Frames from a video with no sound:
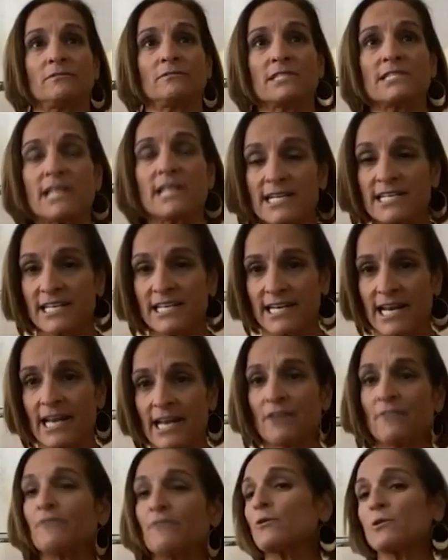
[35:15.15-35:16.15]
the nineteen
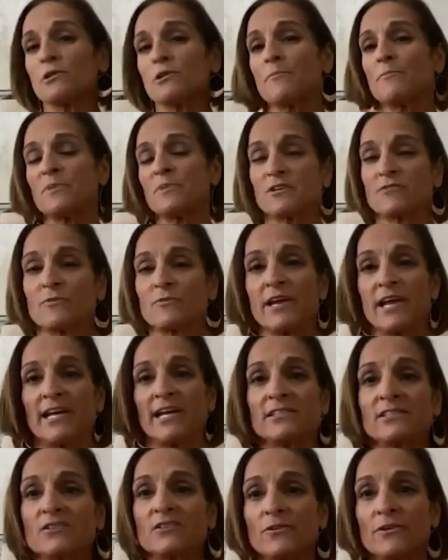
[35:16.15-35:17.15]
eighty-four Olympics were
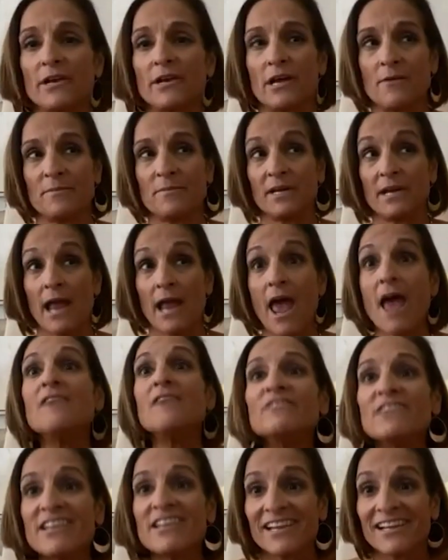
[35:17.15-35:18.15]
canceled. I mean,
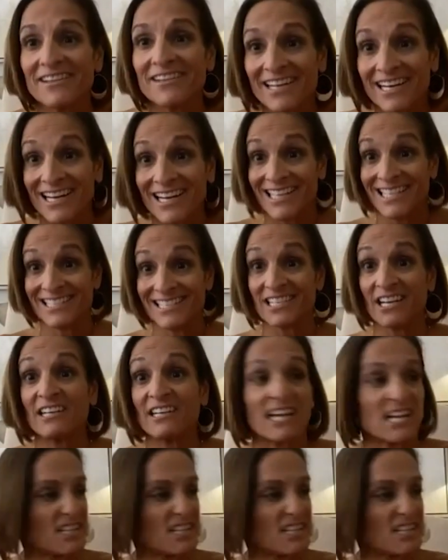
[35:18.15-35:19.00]
everything that I had done, I